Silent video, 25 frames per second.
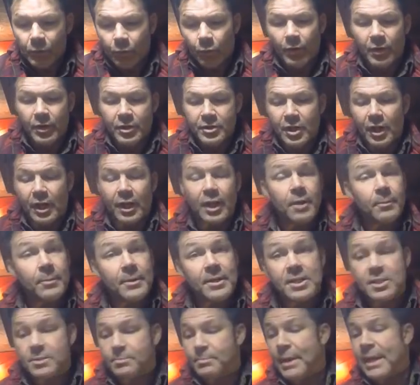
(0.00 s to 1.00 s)
where there's a little
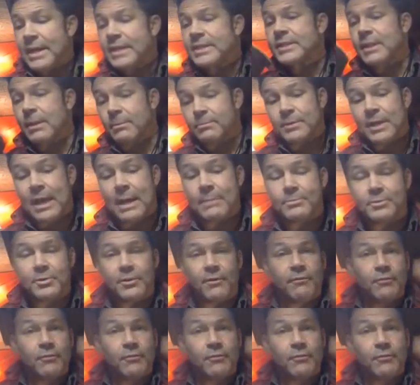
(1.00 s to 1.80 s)
bit of space sometimes.